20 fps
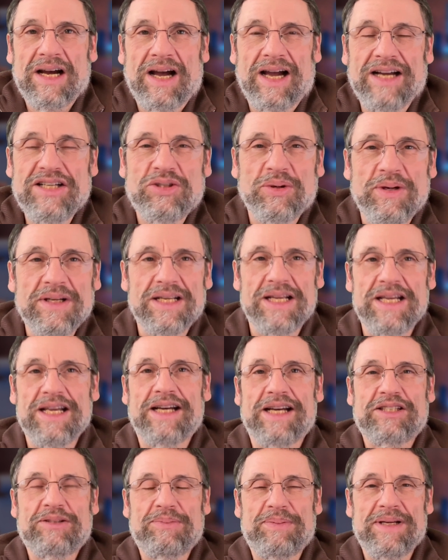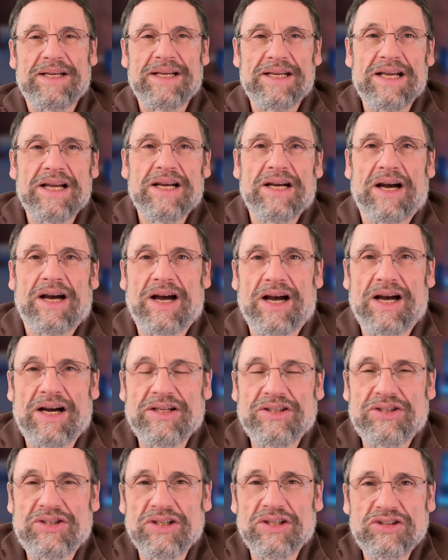I joined eXp
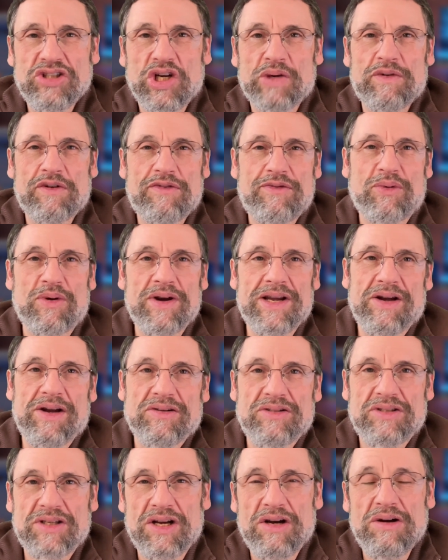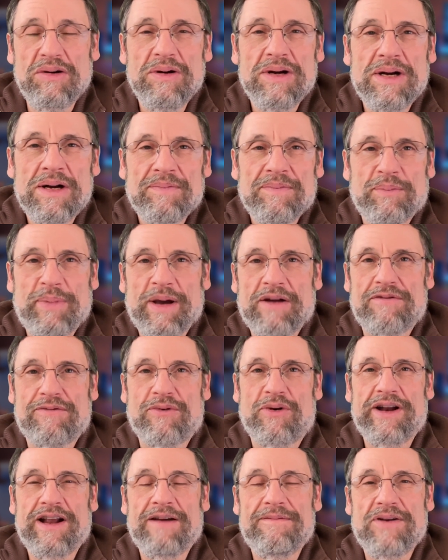just over 4 years ago, about
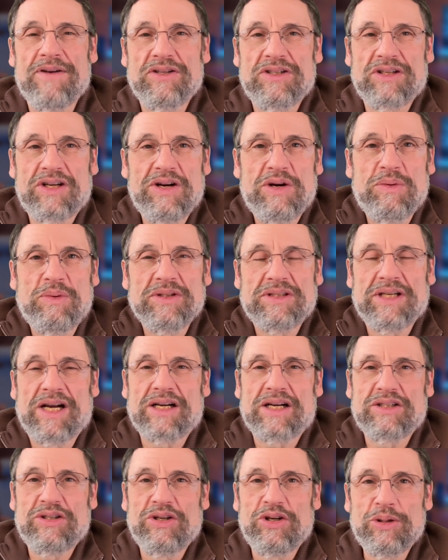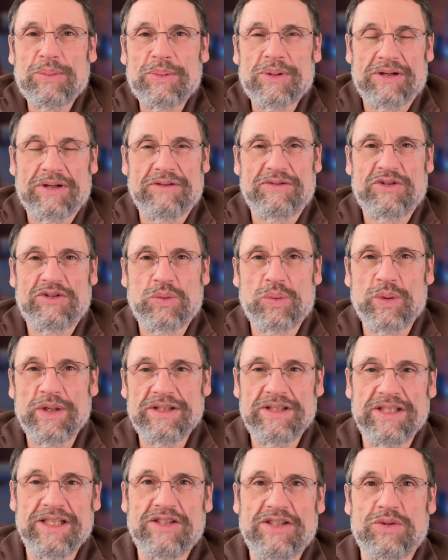4.5 years ago. It was October of
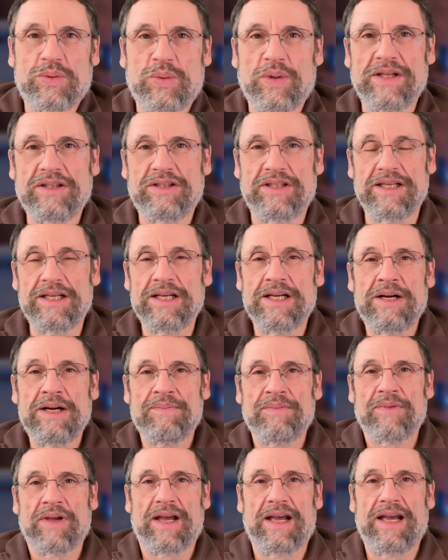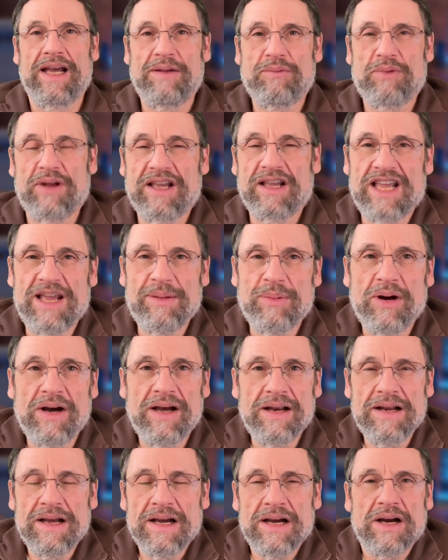2020. And when I came
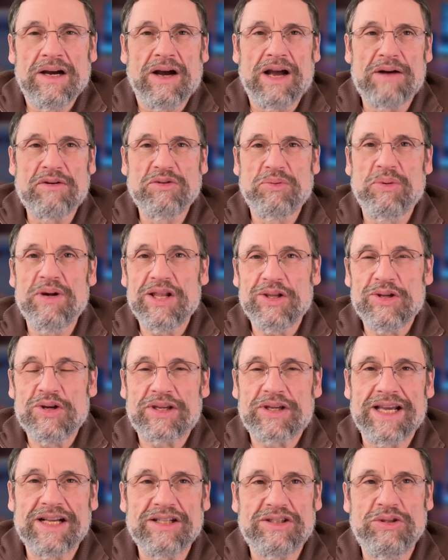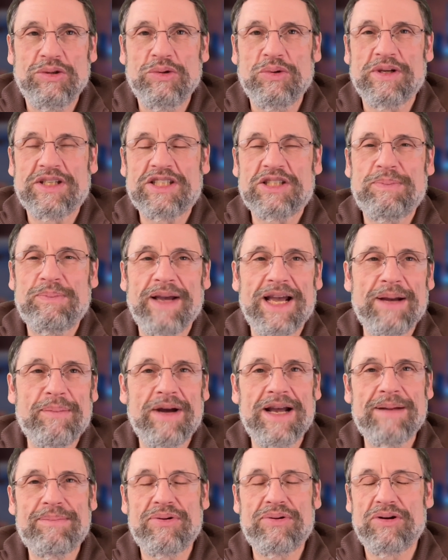on, I was really looking to expand
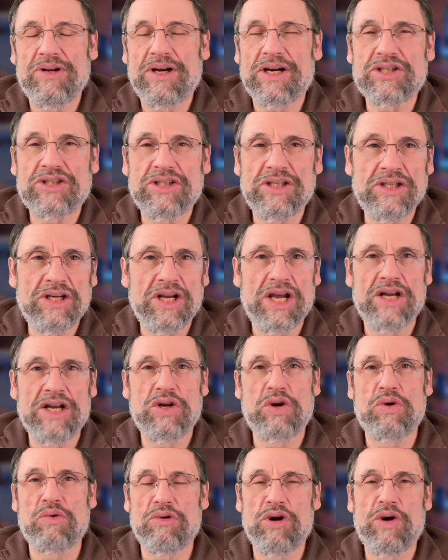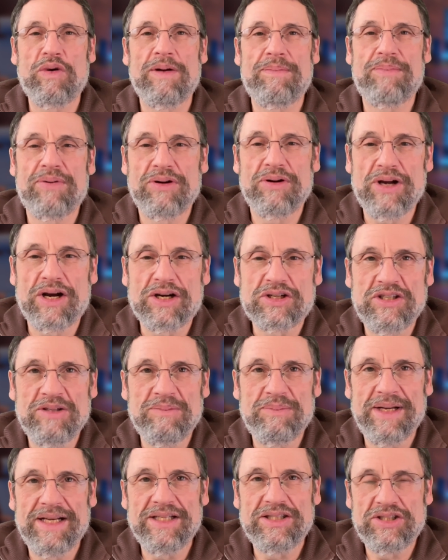my production and grow a
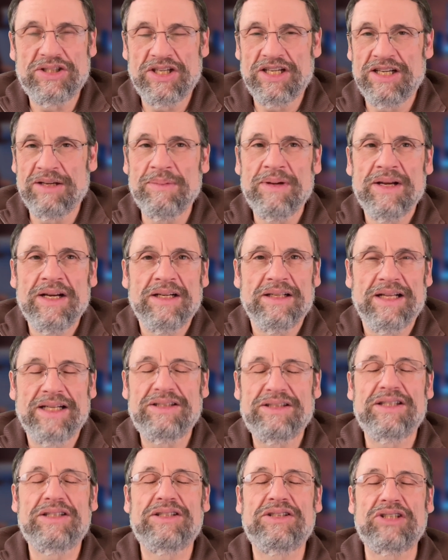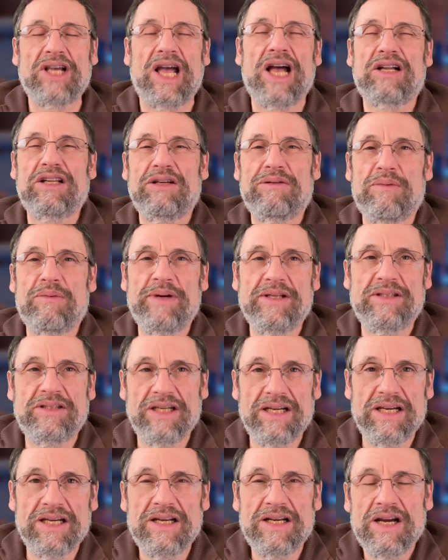production-based team. That's exactly what we
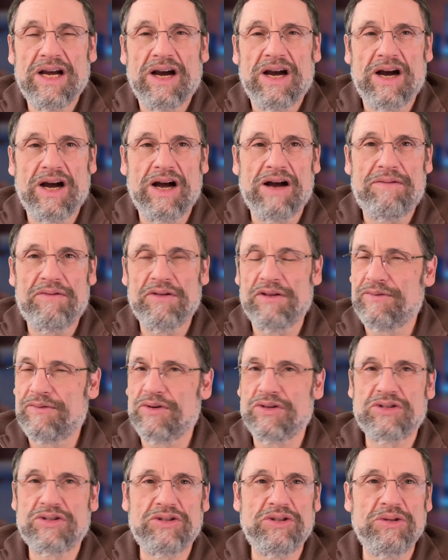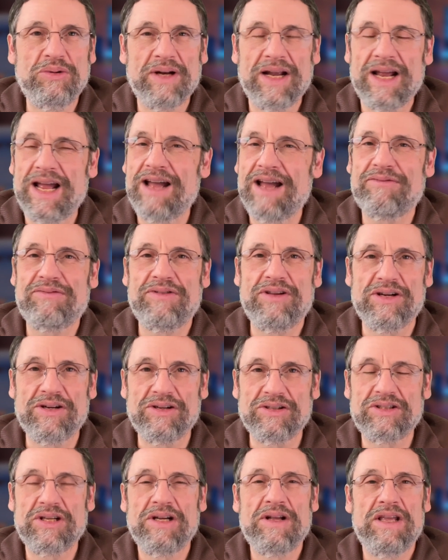did for the first 2.5
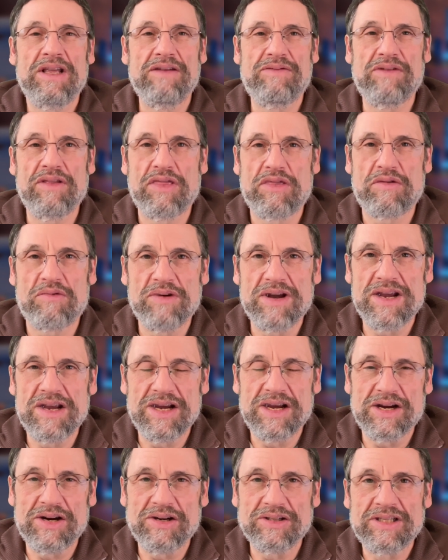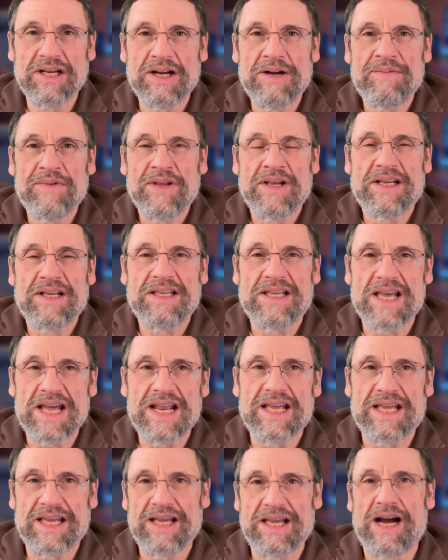years, even 3 years,
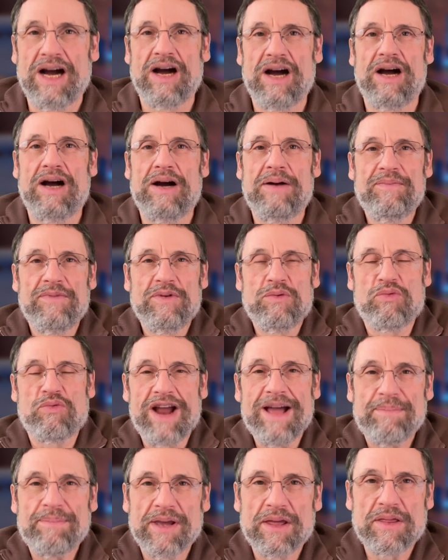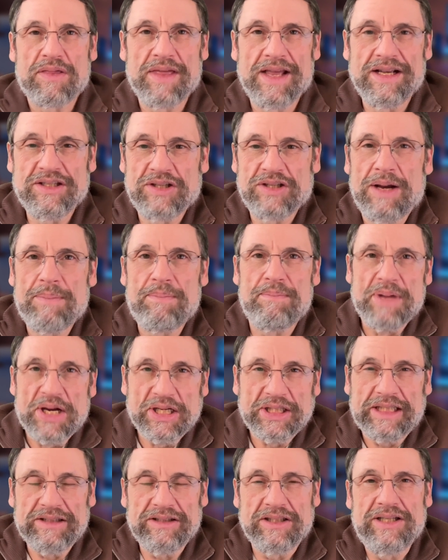ramping things up,
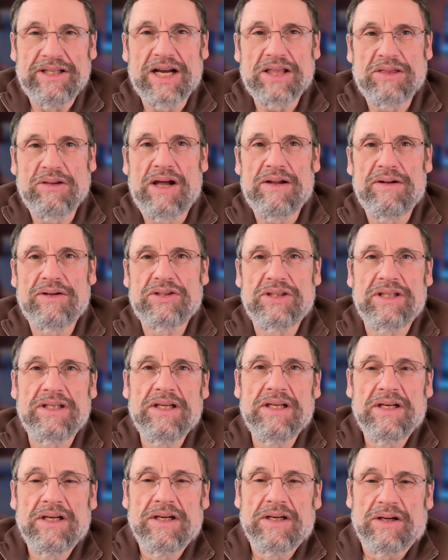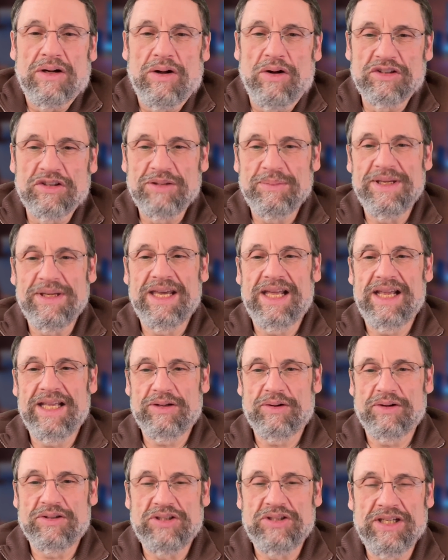building on the technology, ultimately
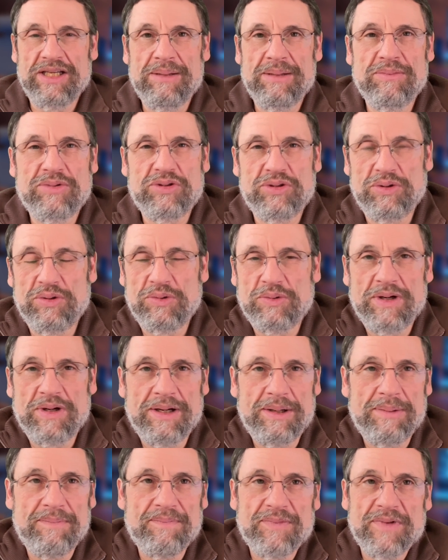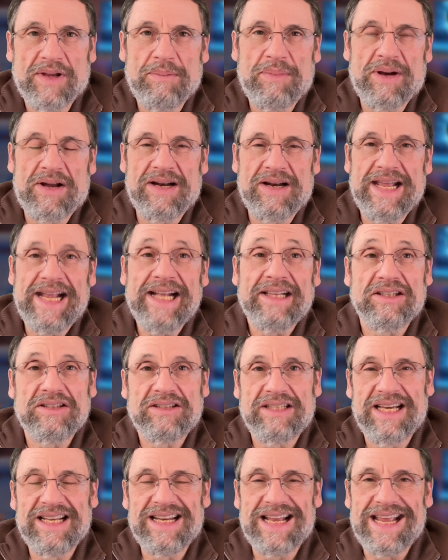getting our team to about an 8 to
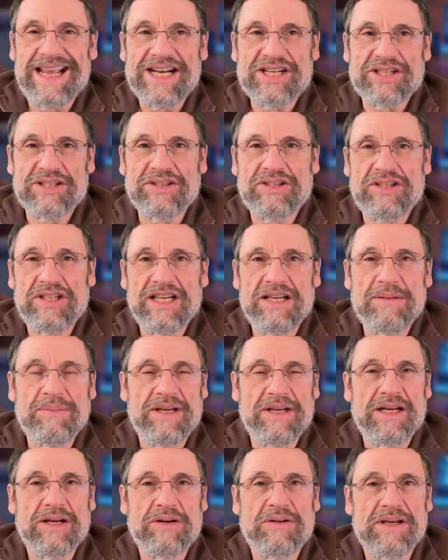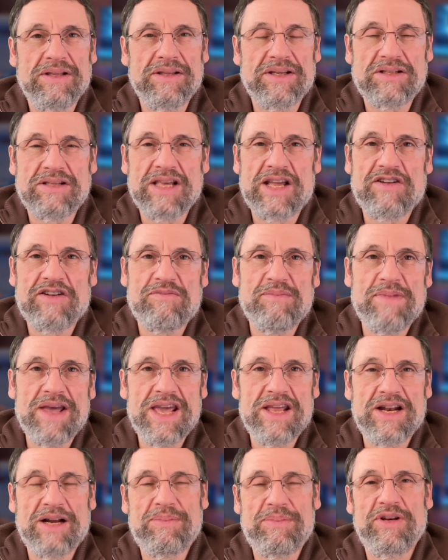10 agent team here in the state of
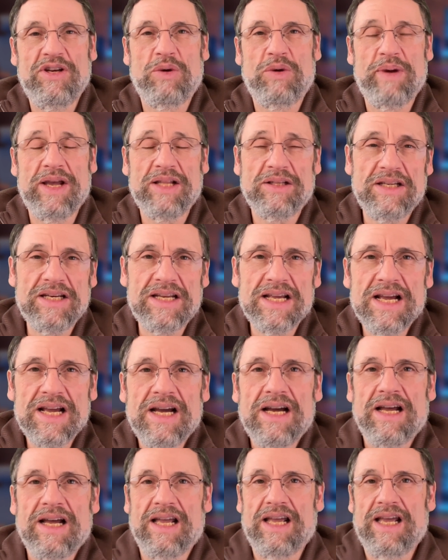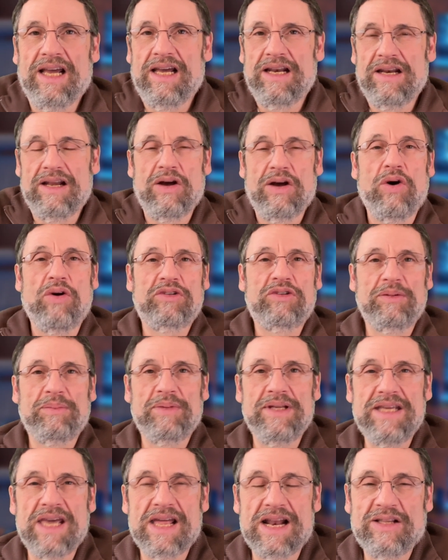Maine, up in New England, and
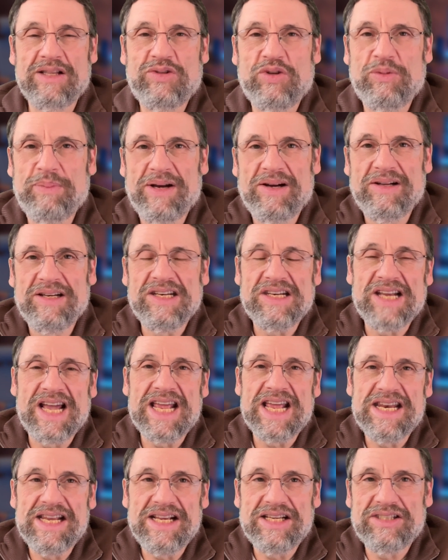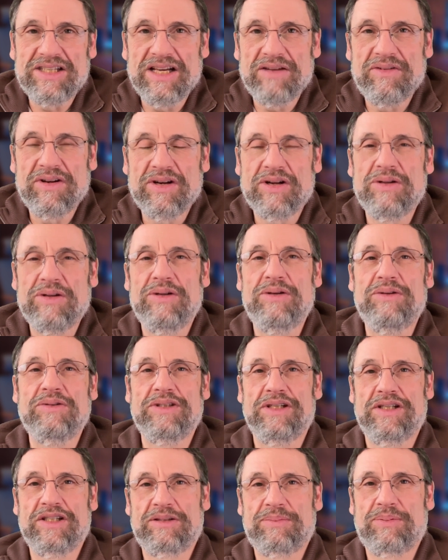ultimately getting to about 97
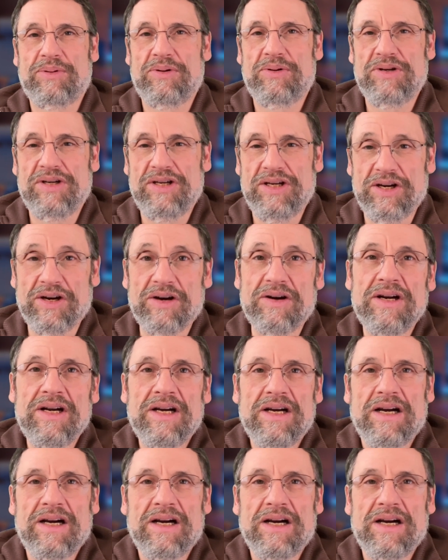closings per year.